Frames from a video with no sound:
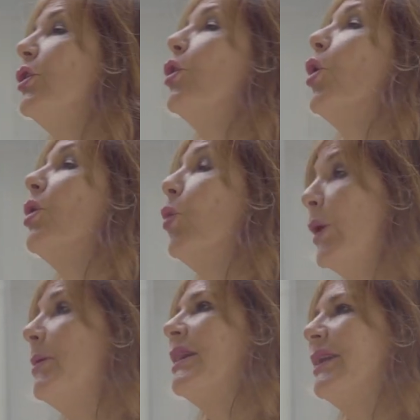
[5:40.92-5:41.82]
you know,
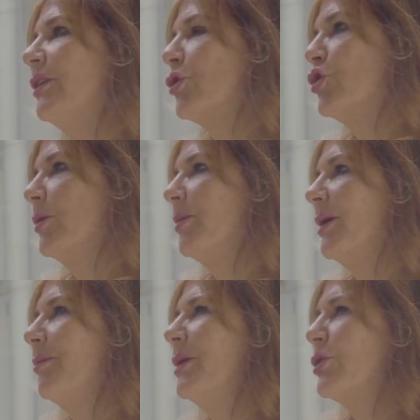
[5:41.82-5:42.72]
women women leadership
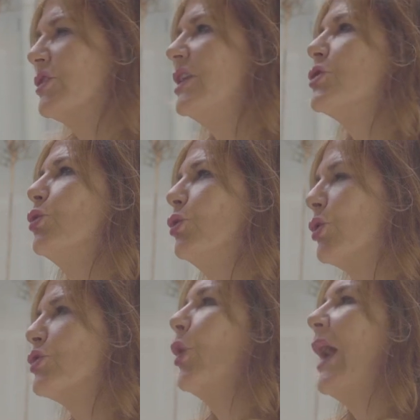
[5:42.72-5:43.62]
eh, because this could
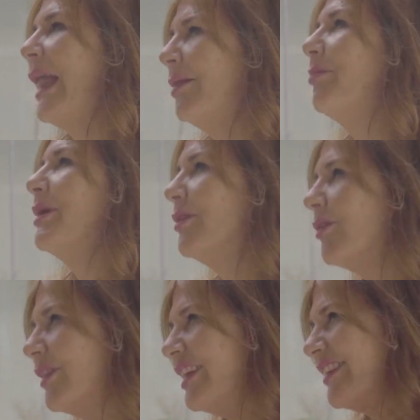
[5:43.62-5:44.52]
also help, you
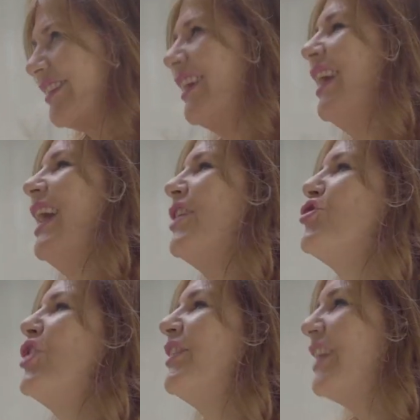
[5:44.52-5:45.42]
know, this eh,
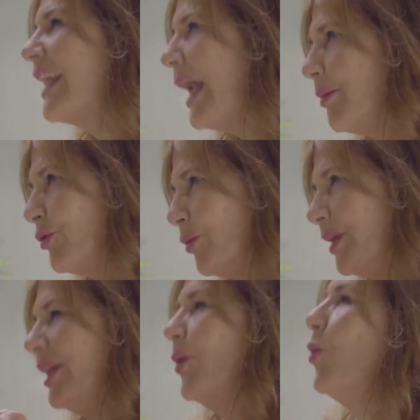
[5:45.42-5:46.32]
gender gap to be